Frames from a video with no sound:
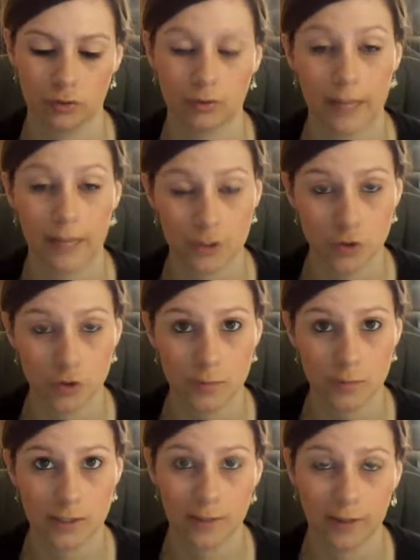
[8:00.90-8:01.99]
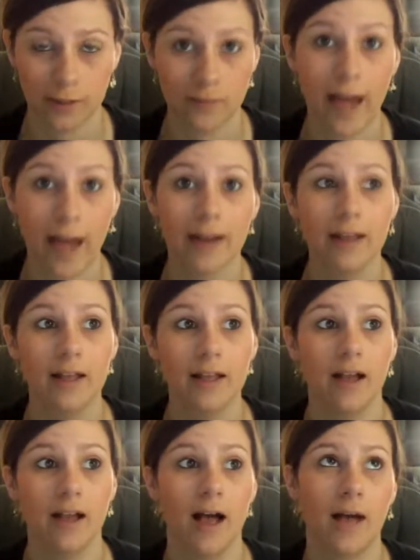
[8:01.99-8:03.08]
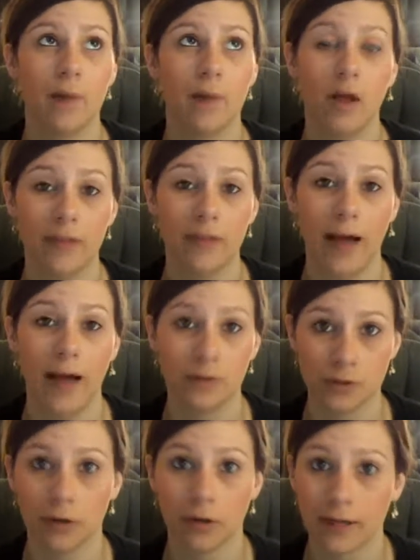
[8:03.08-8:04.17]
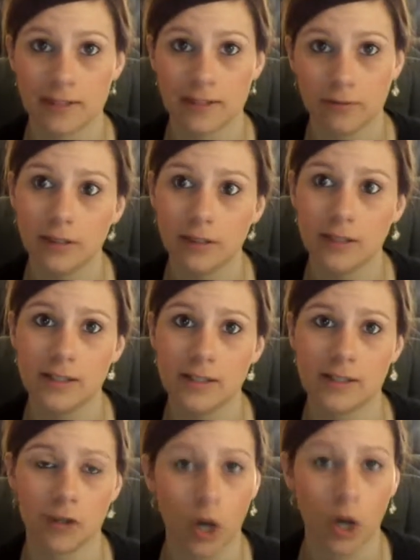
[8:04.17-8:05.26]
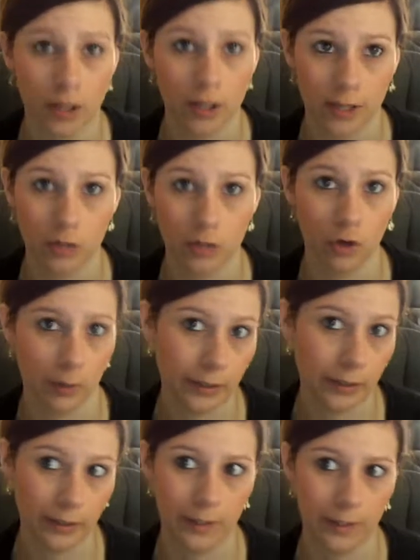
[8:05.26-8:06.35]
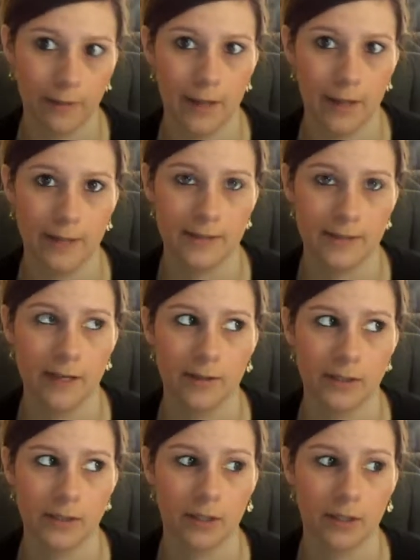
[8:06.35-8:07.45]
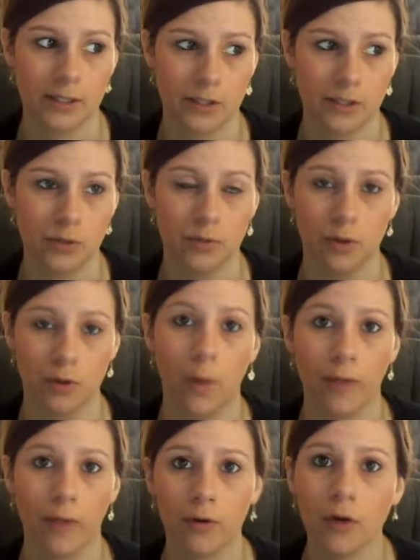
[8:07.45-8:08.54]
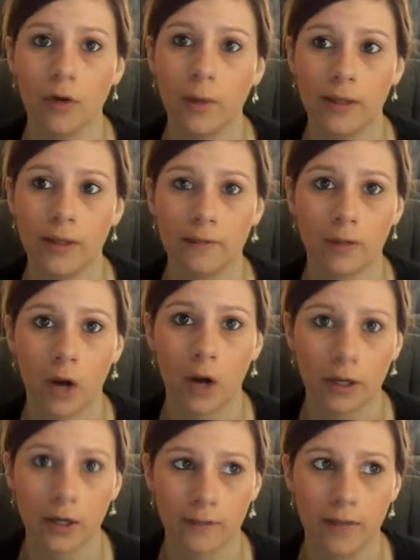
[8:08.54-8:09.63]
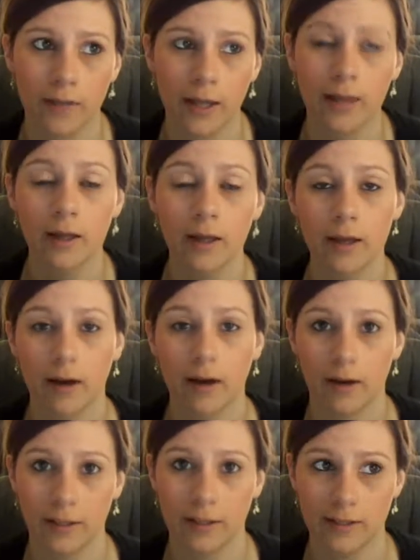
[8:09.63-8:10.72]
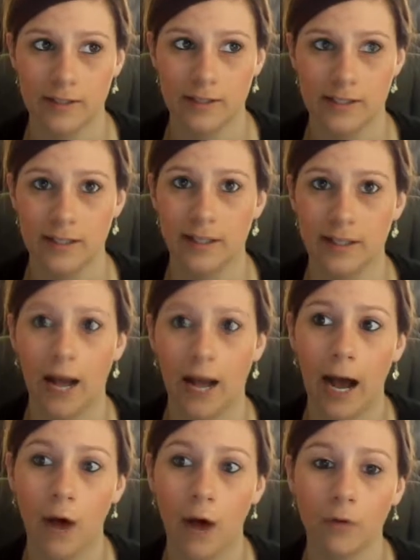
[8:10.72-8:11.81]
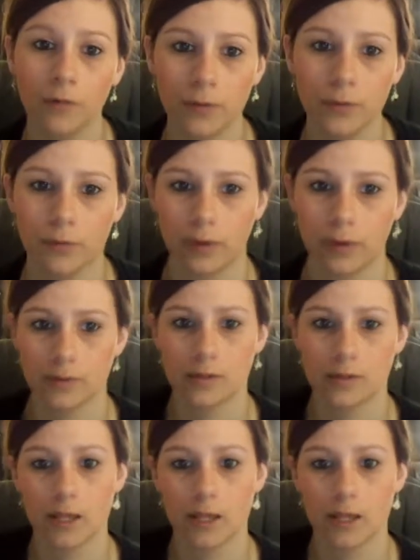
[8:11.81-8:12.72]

classroom, just a lot of that, all the outdoor activities, the garden, growing things. They also get to, while they're growing in the garden, they are getting to see how food grows.